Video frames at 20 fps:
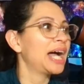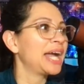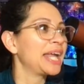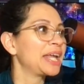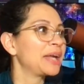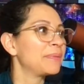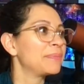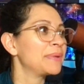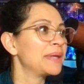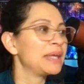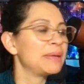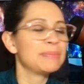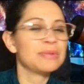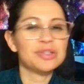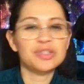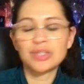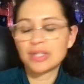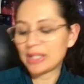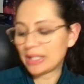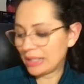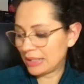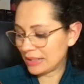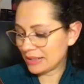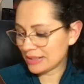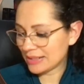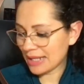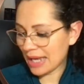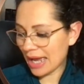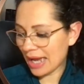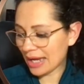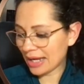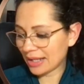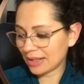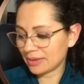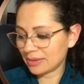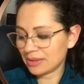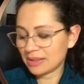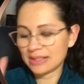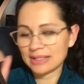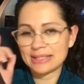I am imaging this
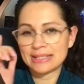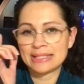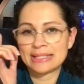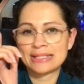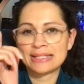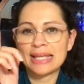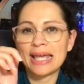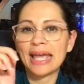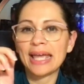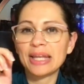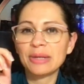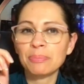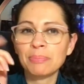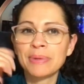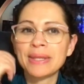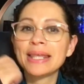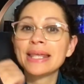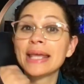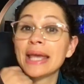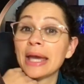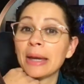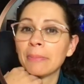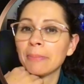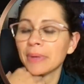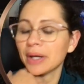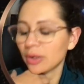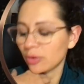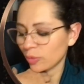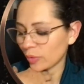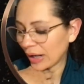at 10 p.m.